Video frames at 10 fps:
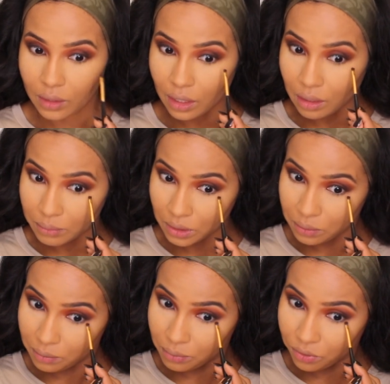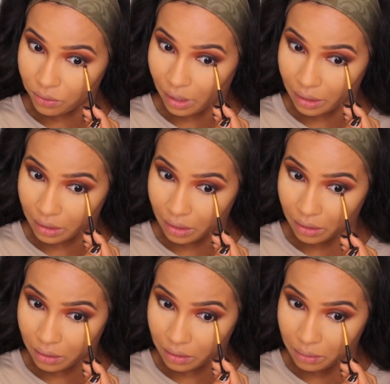And I'm just dragging that
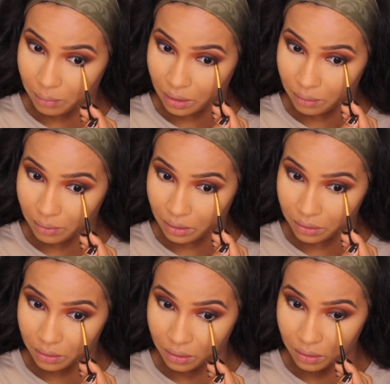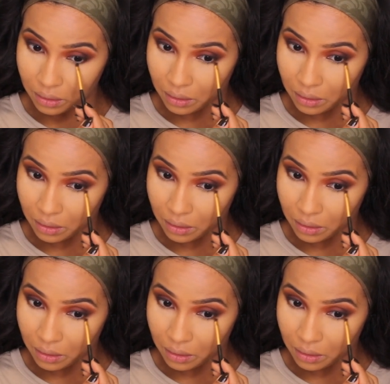on the bottom lash line.